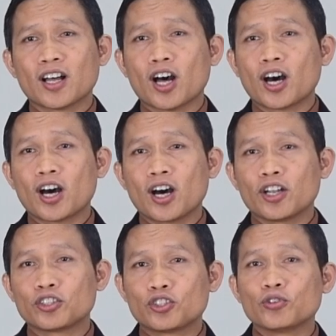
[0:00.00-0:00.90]

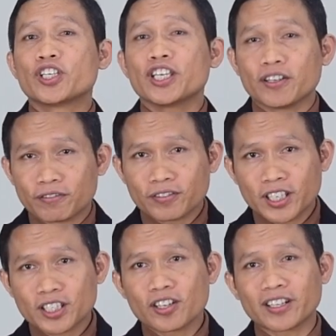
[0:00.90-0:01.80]
to give.
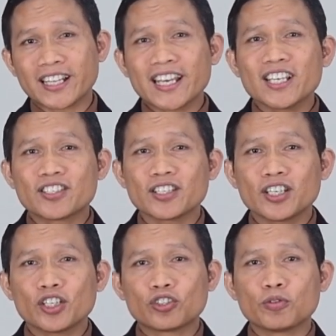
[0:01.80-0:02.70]
It's not
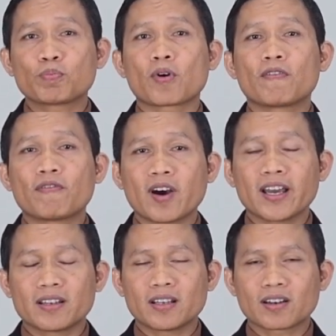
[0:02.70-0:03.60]
easy to
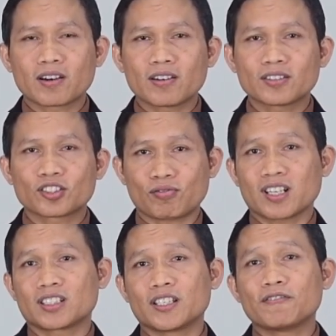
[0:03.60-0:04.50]
provide the
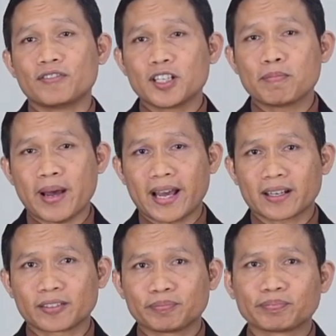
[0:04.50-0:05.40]
constructive feedback.
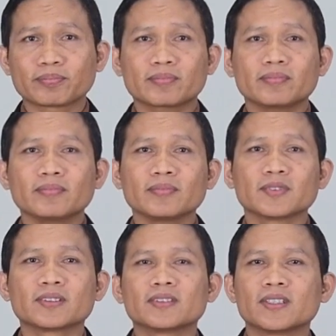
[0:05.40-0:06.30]

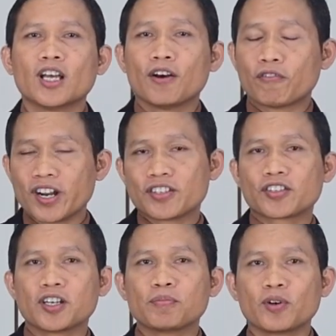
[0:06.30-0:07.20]
For
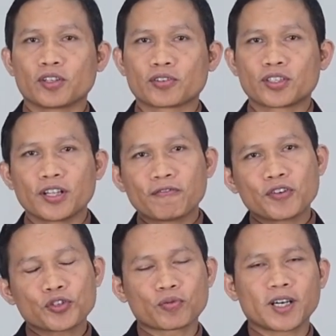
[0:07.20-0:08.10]
examples, the
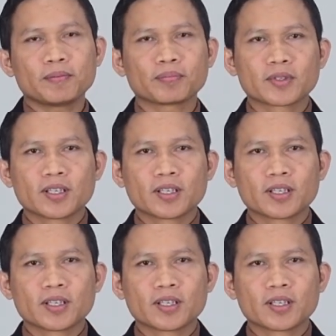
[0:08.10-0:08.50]
first one,